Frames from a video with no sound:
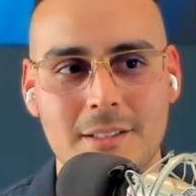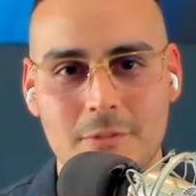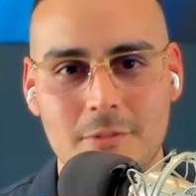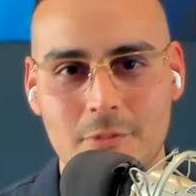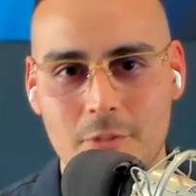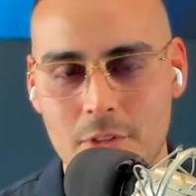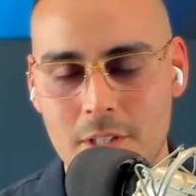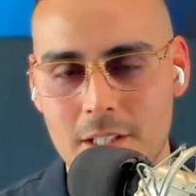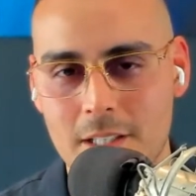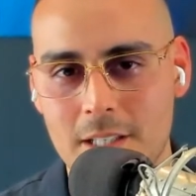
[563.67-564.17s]

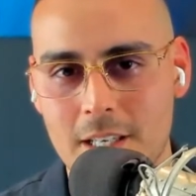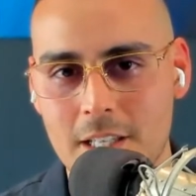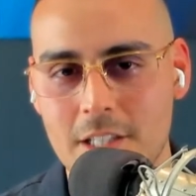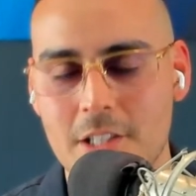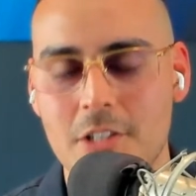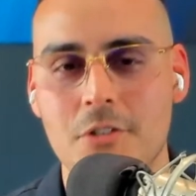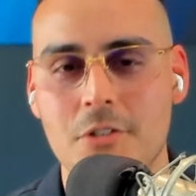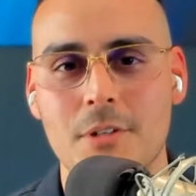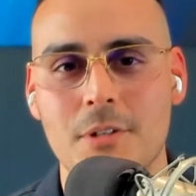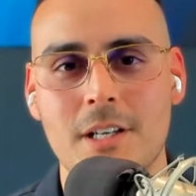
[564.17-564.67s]
for the
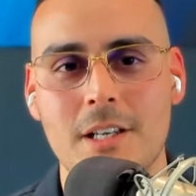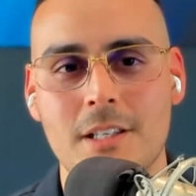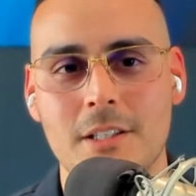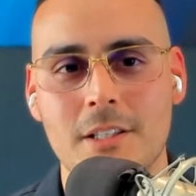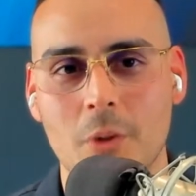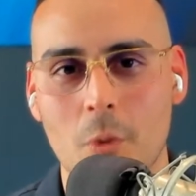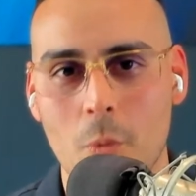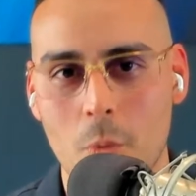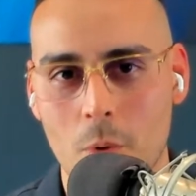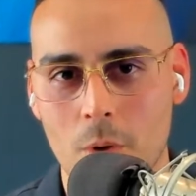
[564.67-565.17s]
industries and
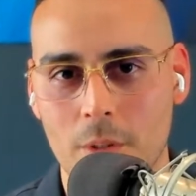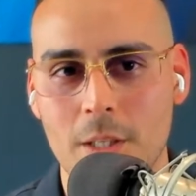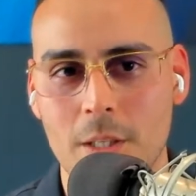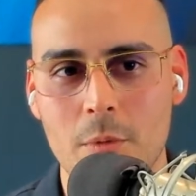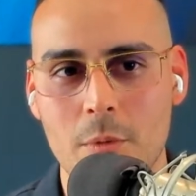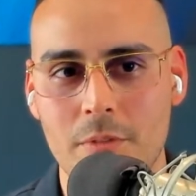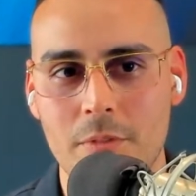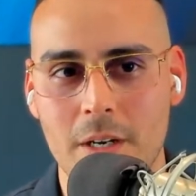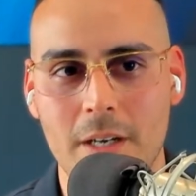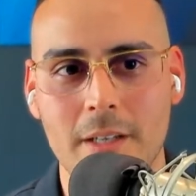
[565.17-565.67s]
the work that
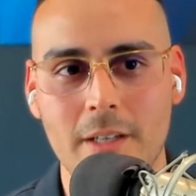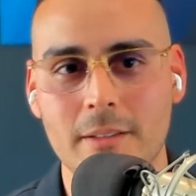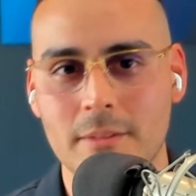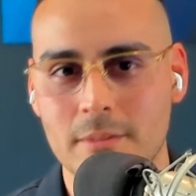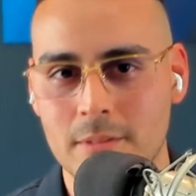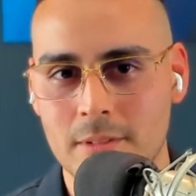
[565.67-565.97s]
we've done,